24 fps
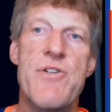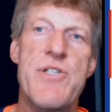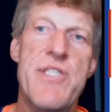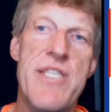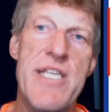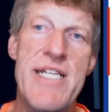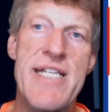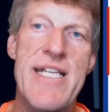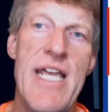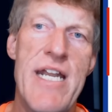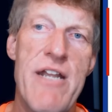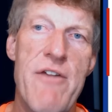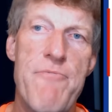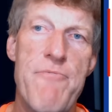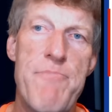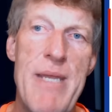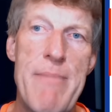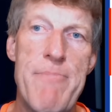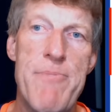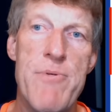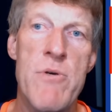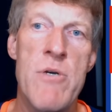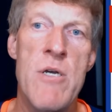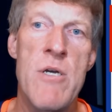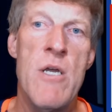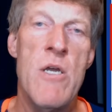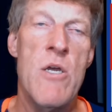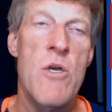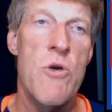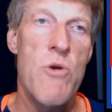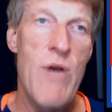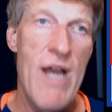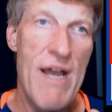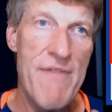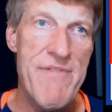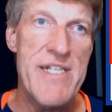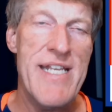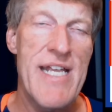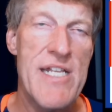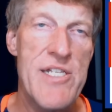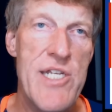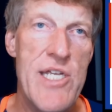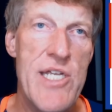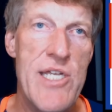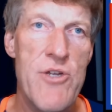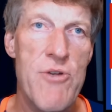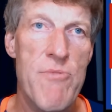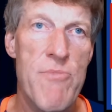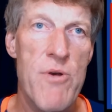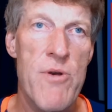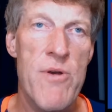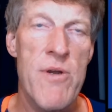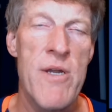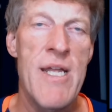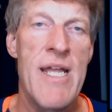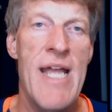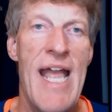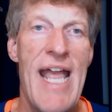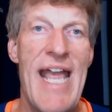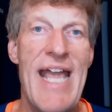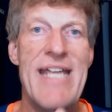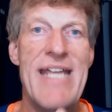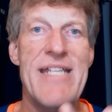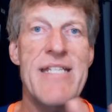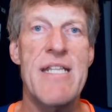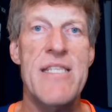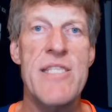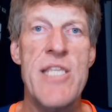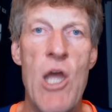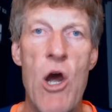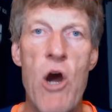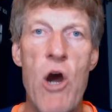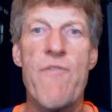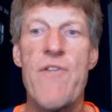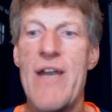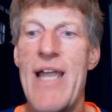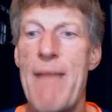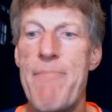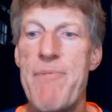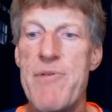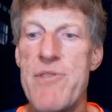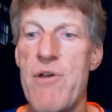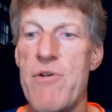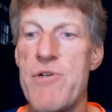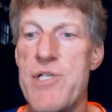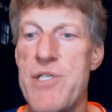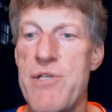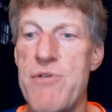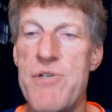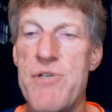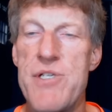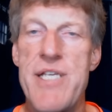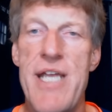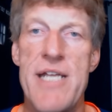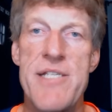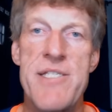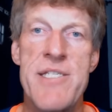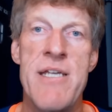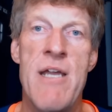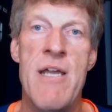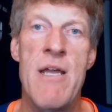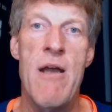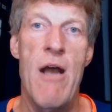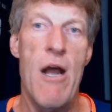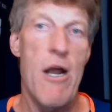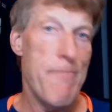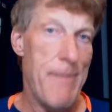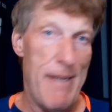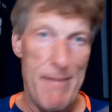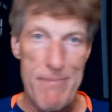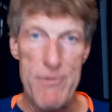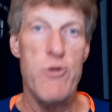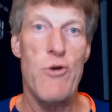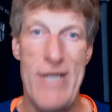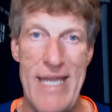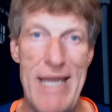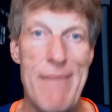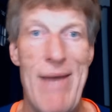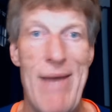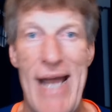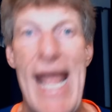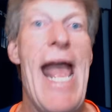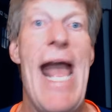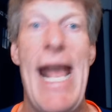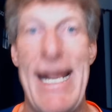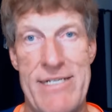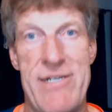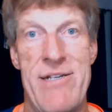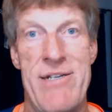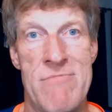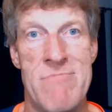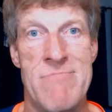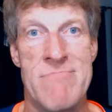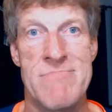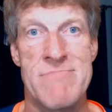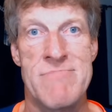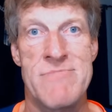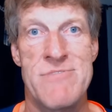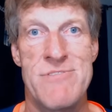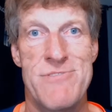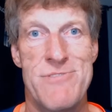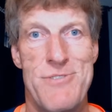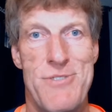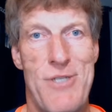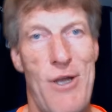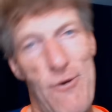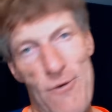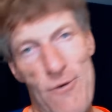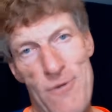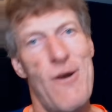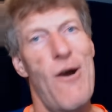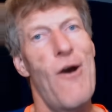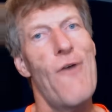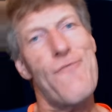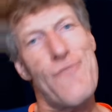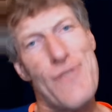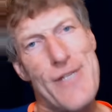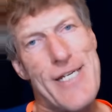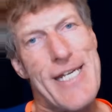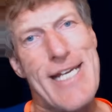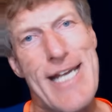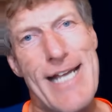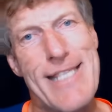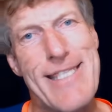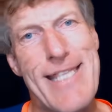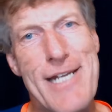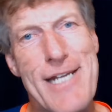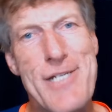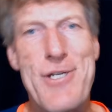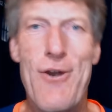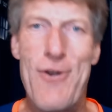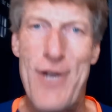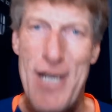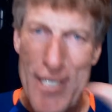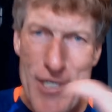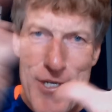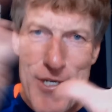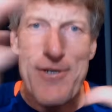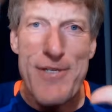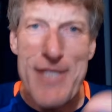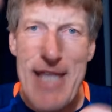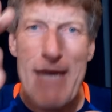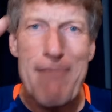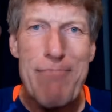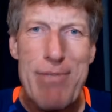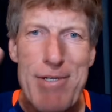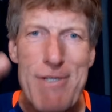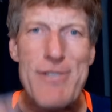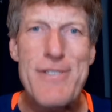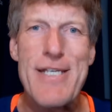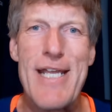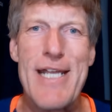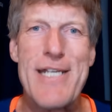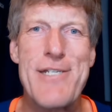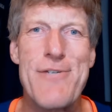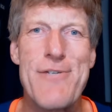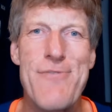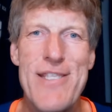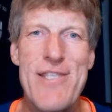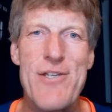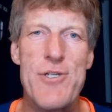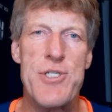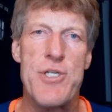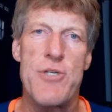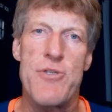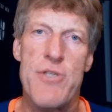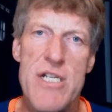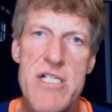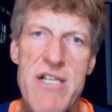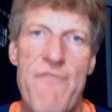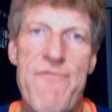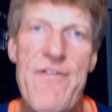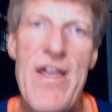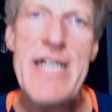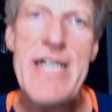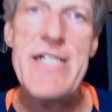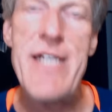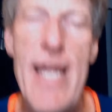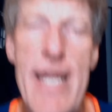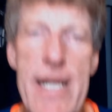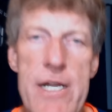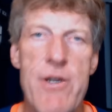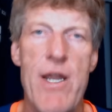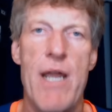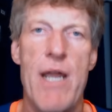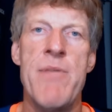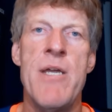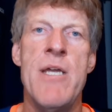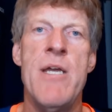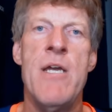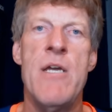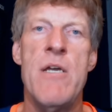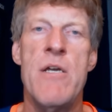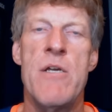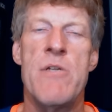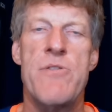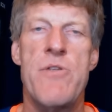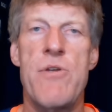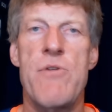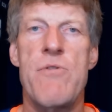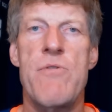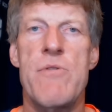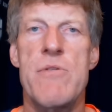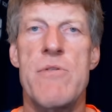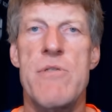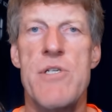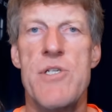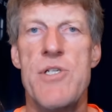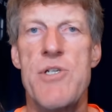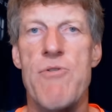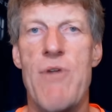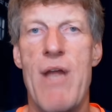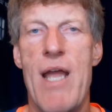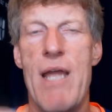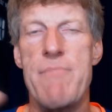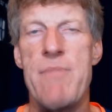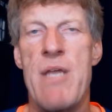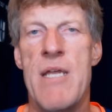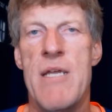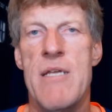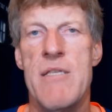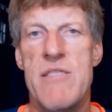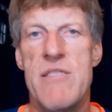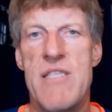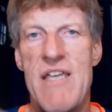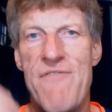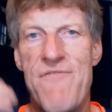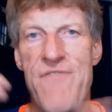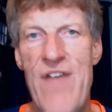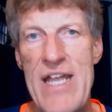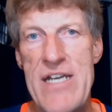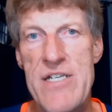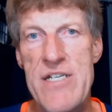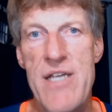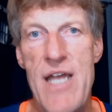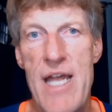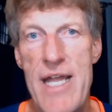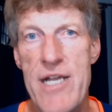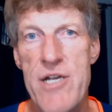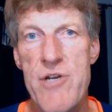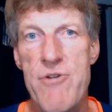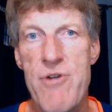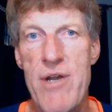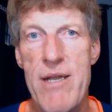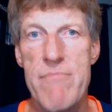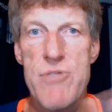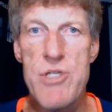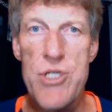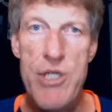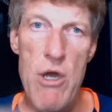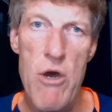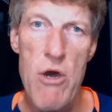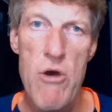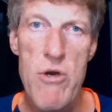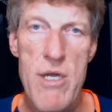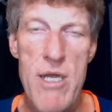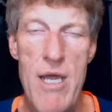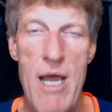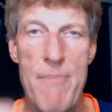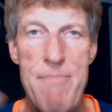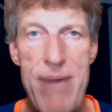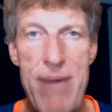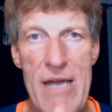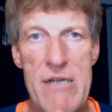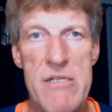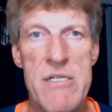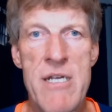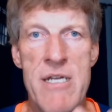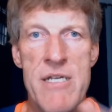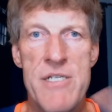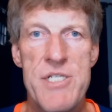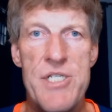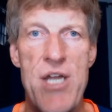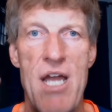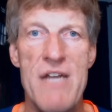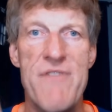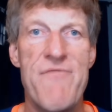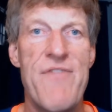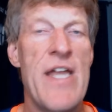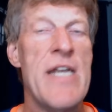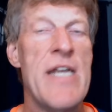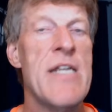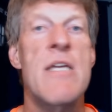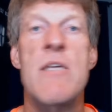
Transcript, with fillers: the set of people who have a sense of humor. And the overlap of those two sets are people who get my act. So hopefully you got that joke and you're in that middle section right there. So there's a Venn diagram to describe the Venn diagram joke about John Venn.